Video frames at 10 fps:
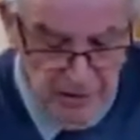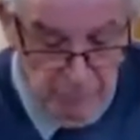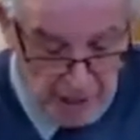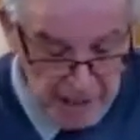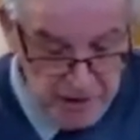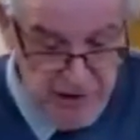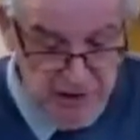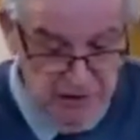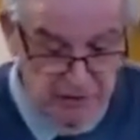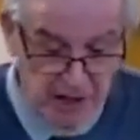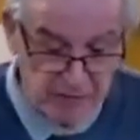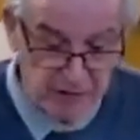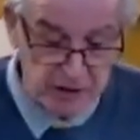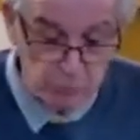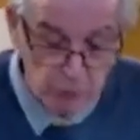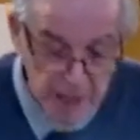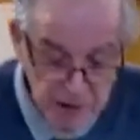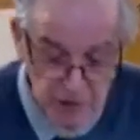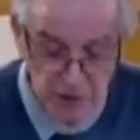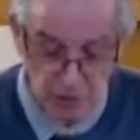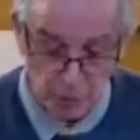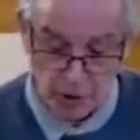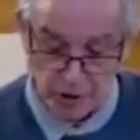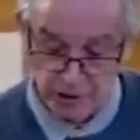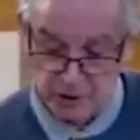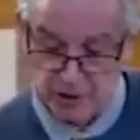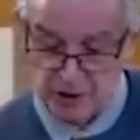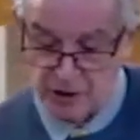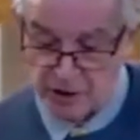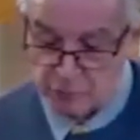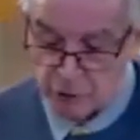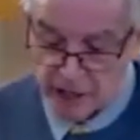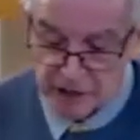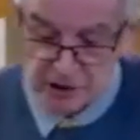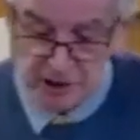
Rachel is the favorite. Rachel is spoiled. Rachel